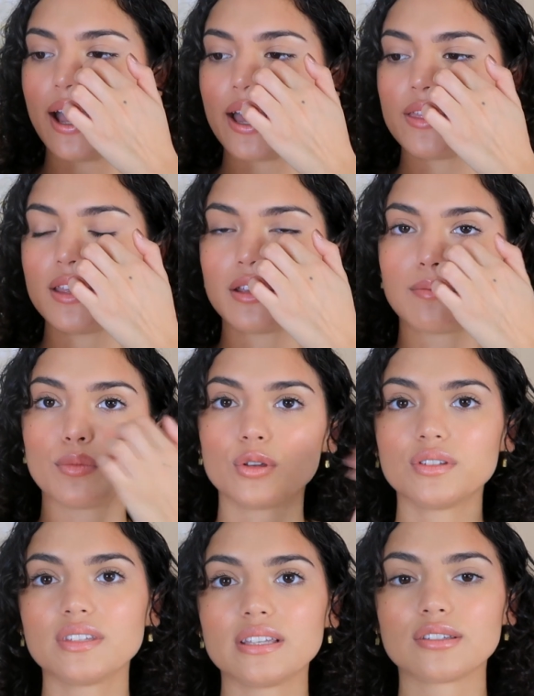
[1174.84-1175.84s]
I think
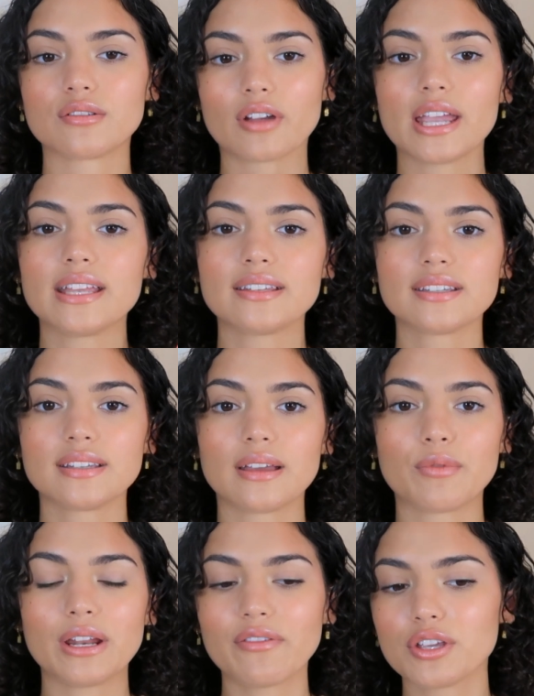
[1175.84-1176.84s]
mousse is great.
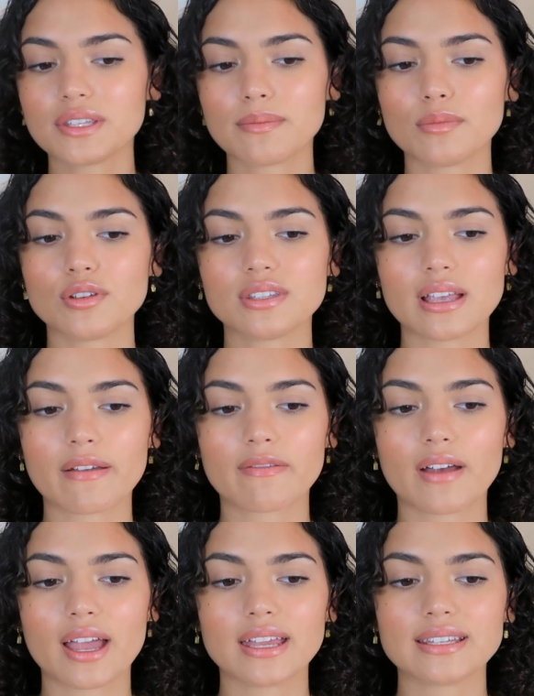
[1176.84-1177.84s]
Whenever I use a mousse, I
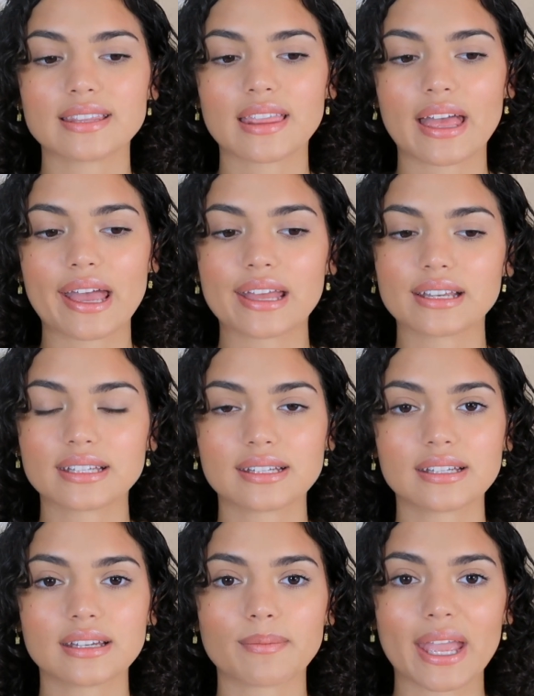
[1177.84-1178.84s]
find that
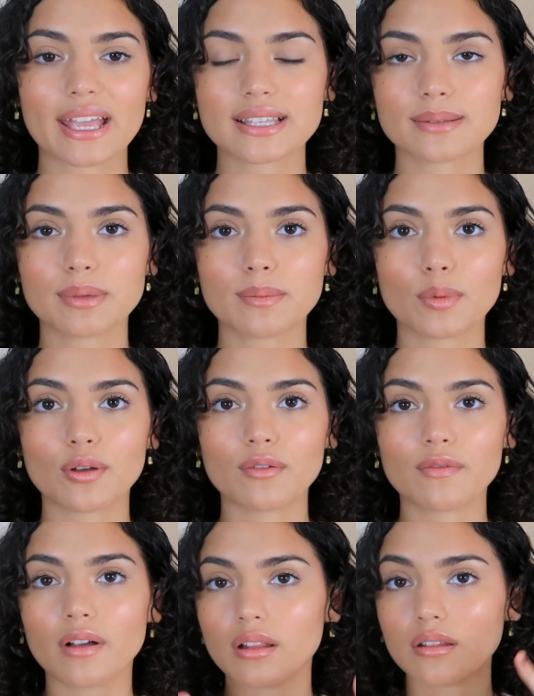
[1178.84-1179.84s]
my hair is a bit more
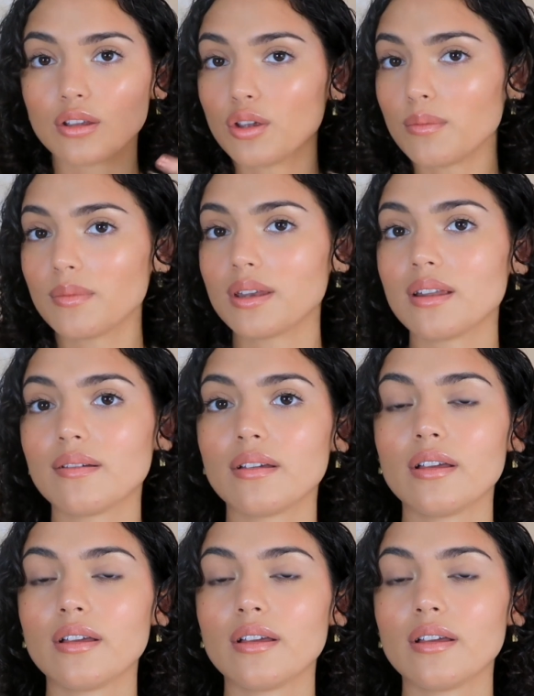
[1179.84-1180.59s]
voluminous.